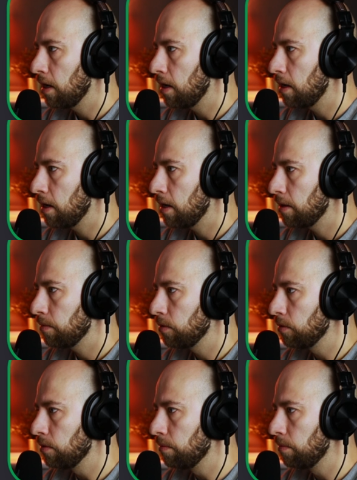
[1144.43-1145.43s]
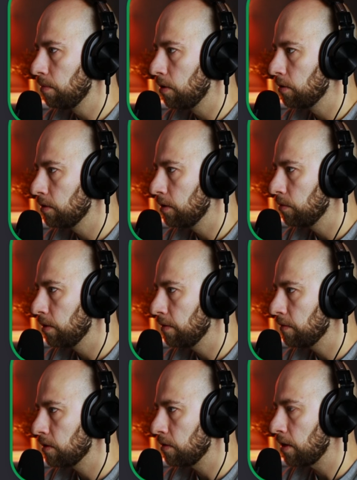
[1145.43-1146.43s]
I put the border
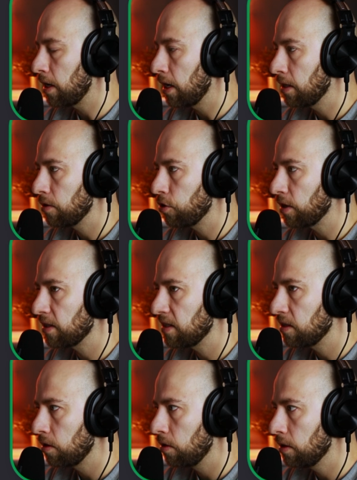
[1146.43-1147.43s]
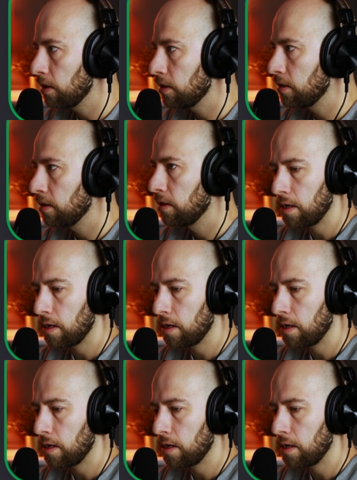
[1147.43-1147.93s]
width, so I unchecked solid,